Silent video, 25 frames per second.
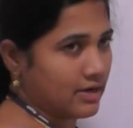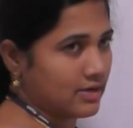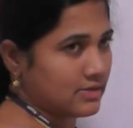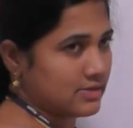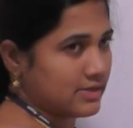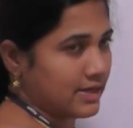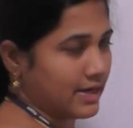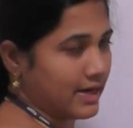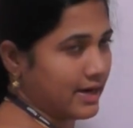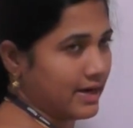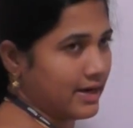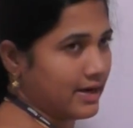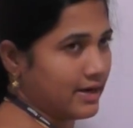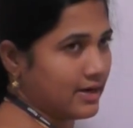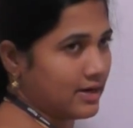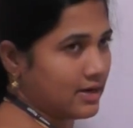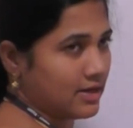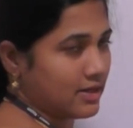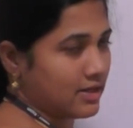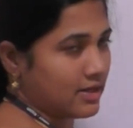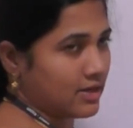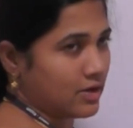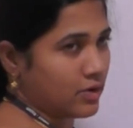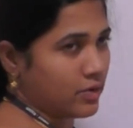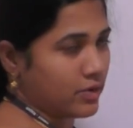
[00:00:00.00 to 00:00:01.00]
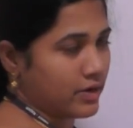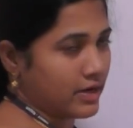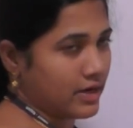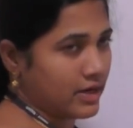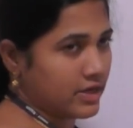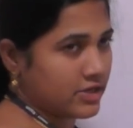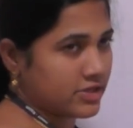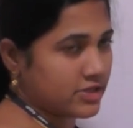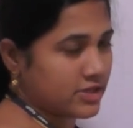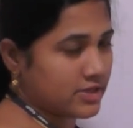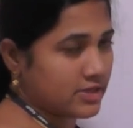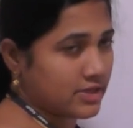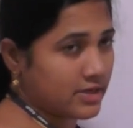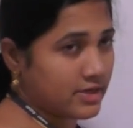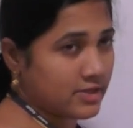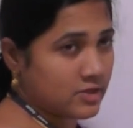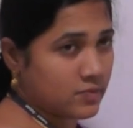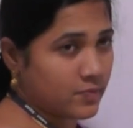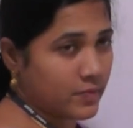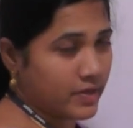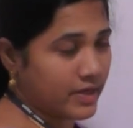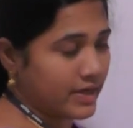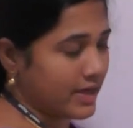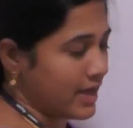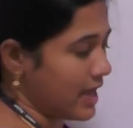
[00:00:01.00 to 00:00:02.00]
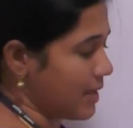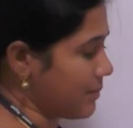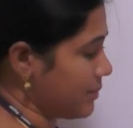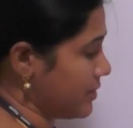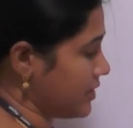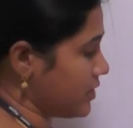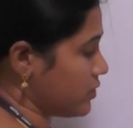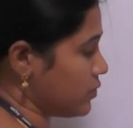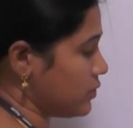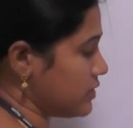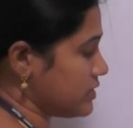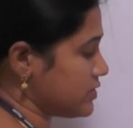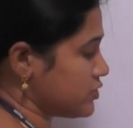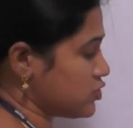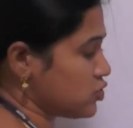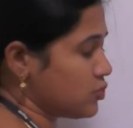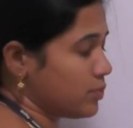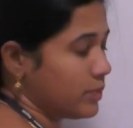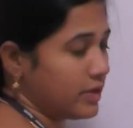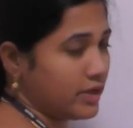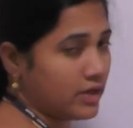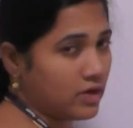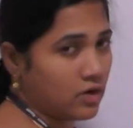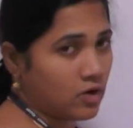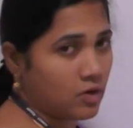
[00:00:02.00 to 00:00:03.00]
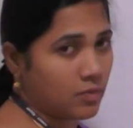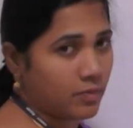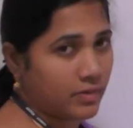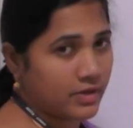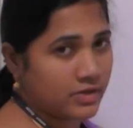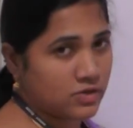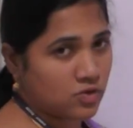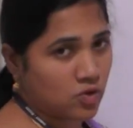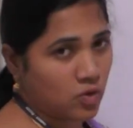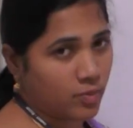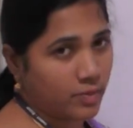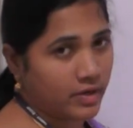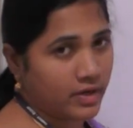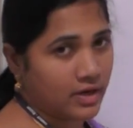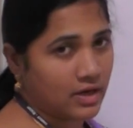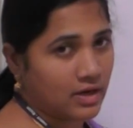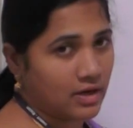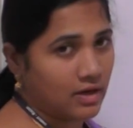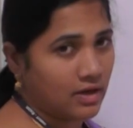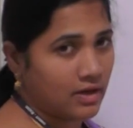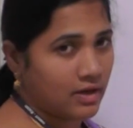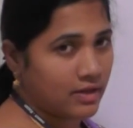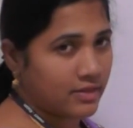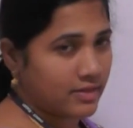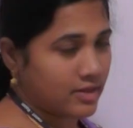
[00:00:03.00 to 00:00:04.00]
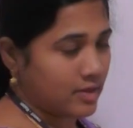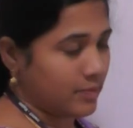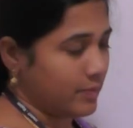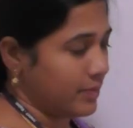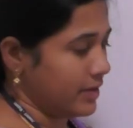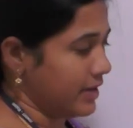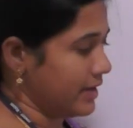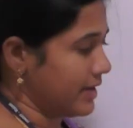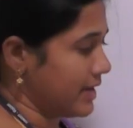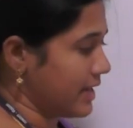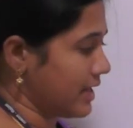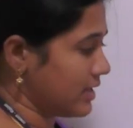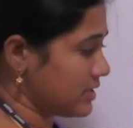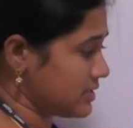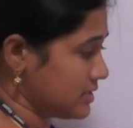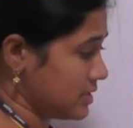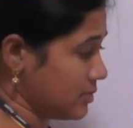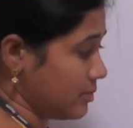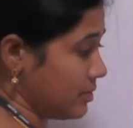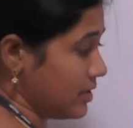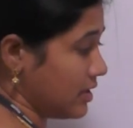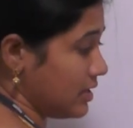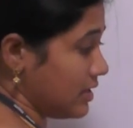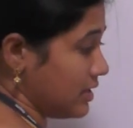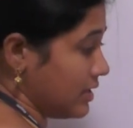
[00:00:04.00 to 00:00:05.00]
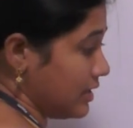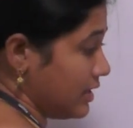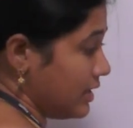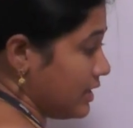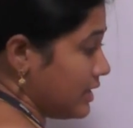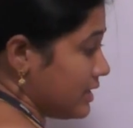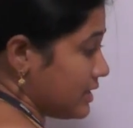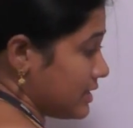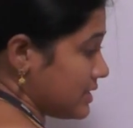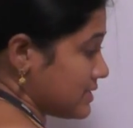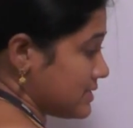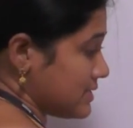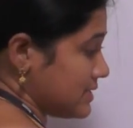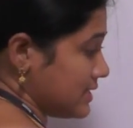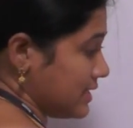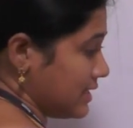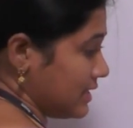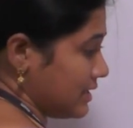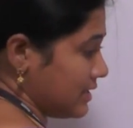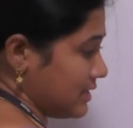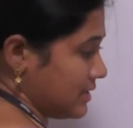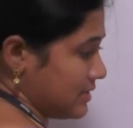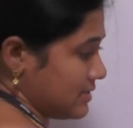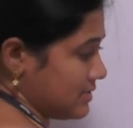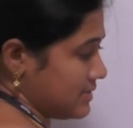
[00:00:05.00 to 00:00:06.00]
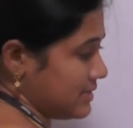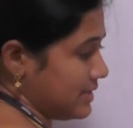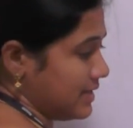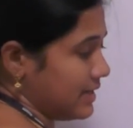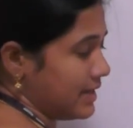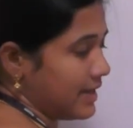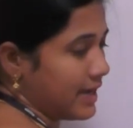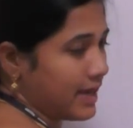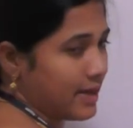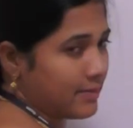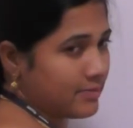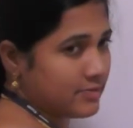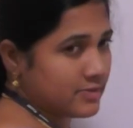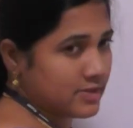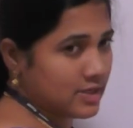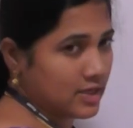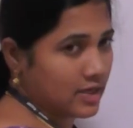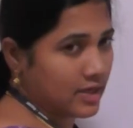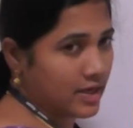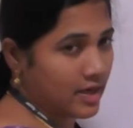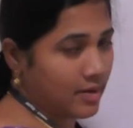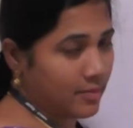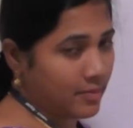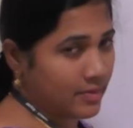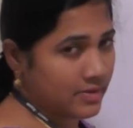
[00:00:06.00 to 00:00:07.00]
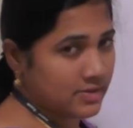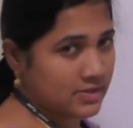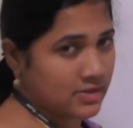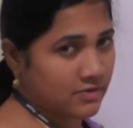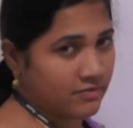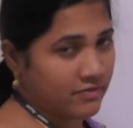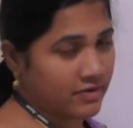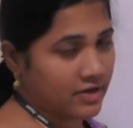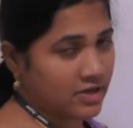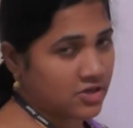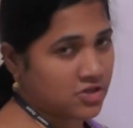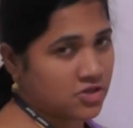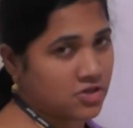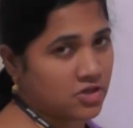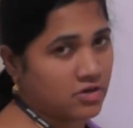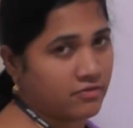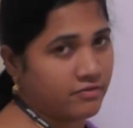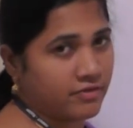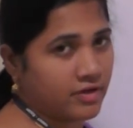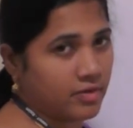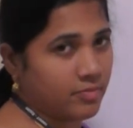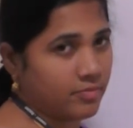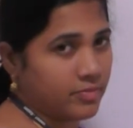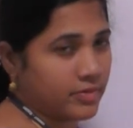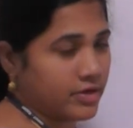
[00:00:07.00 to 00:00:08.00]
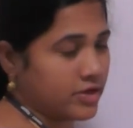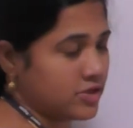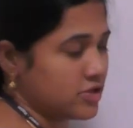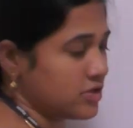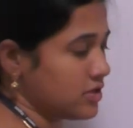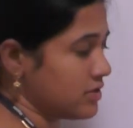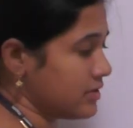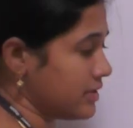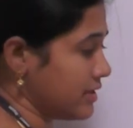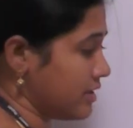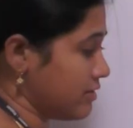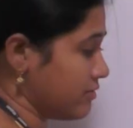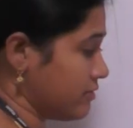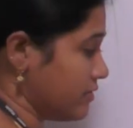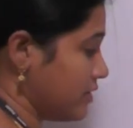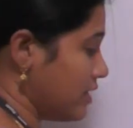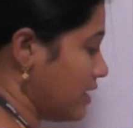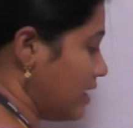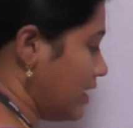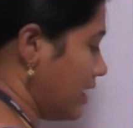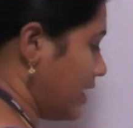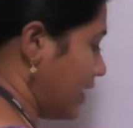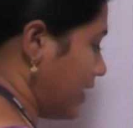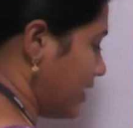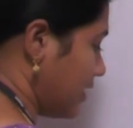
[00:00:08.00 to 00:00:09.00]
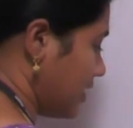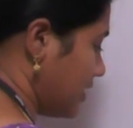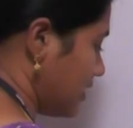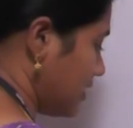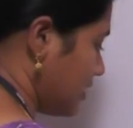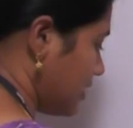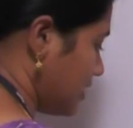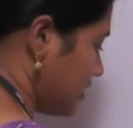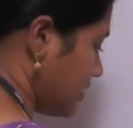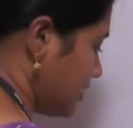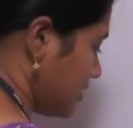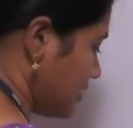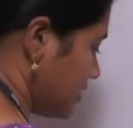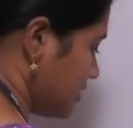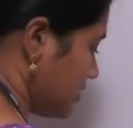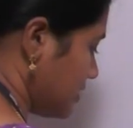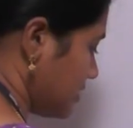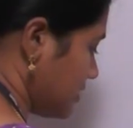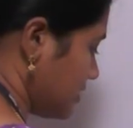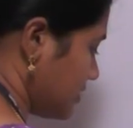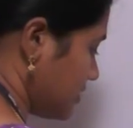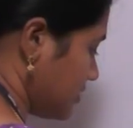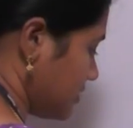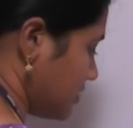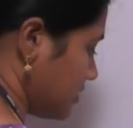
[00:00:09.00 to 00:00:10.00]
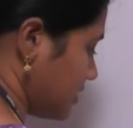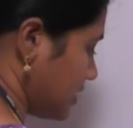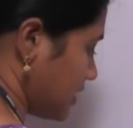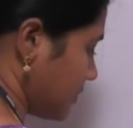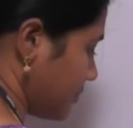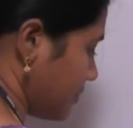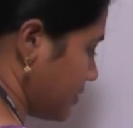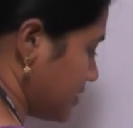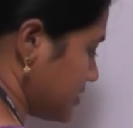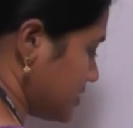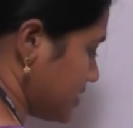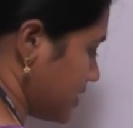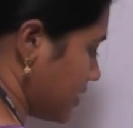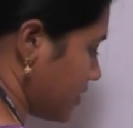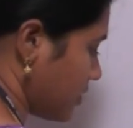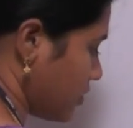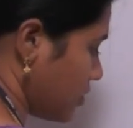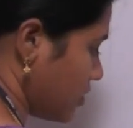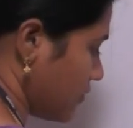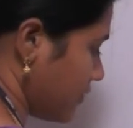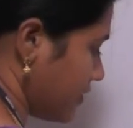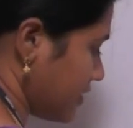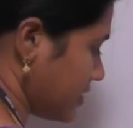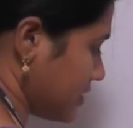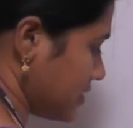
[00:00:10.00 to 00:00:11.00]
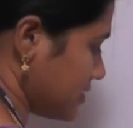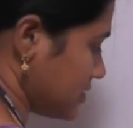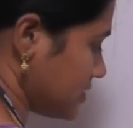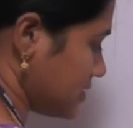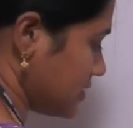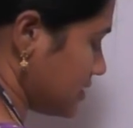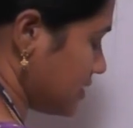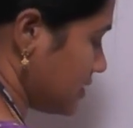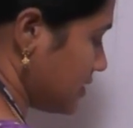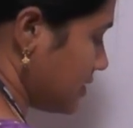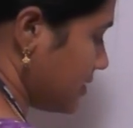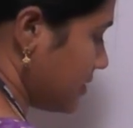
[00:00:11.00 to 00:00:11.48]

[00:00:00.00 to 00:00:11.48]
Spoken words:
second the correlation, that is B cap equals to B naught plus omega the B dash. Similarly, the C cap is a function of temperature there, and the Pitzer and co-workers,